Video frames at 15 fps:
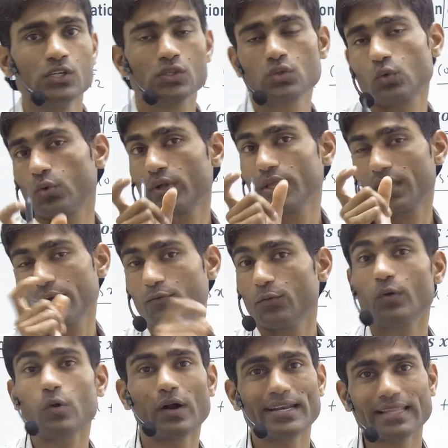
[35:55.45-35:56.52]
So if you
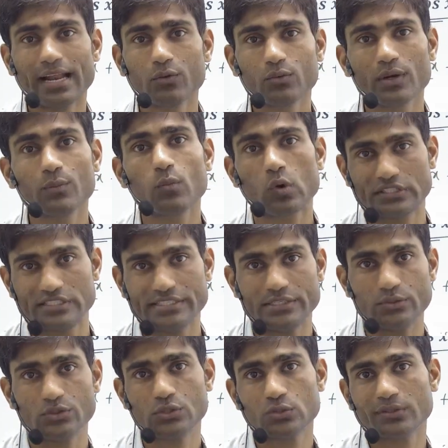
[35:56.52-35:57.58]
want that one a
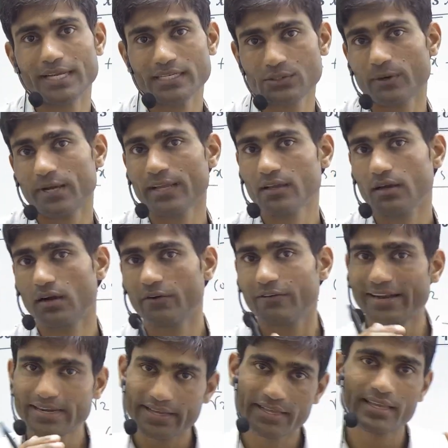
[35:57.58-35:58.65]
positive, so that's why we
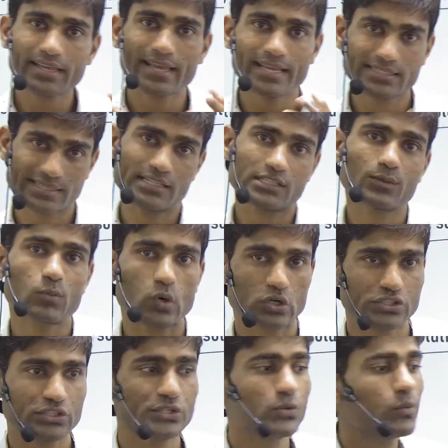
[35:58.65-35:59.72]
are taking x as a
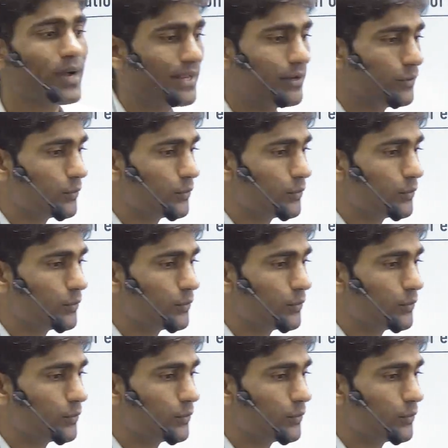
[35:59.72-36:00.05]
positive value.